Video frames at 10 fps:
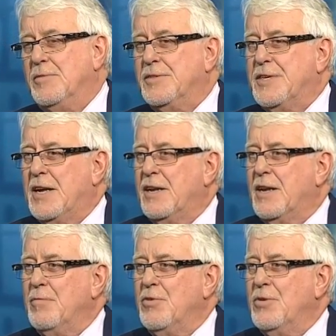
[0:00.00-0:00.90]

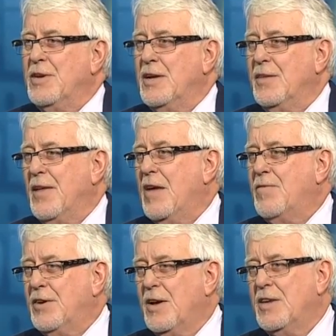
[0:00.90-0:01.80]
Saturday morning, the
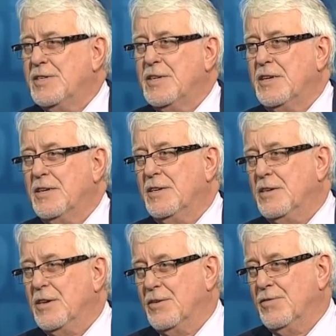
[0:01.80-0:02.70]

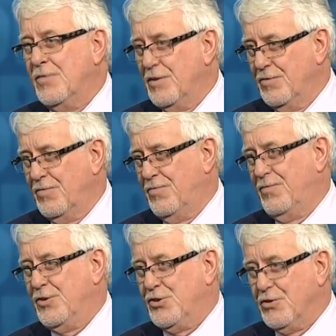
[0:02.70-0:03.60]
advertising
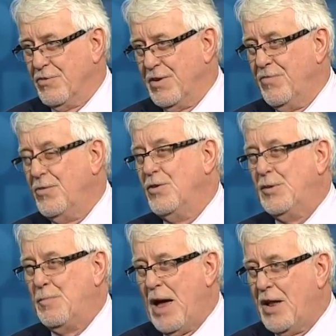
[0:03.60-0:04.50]
of sugary
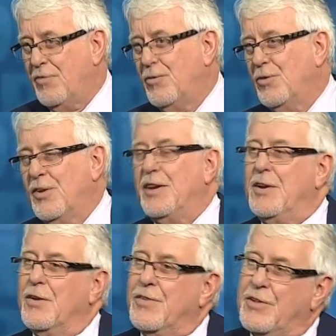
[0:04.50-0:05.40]
foods, bad foods,
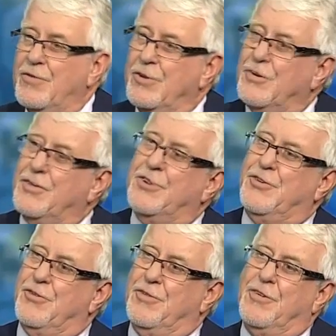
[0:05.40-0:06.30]
unhealthy foods to
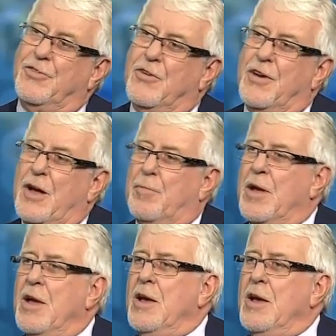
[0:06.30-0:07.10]
children has gone up.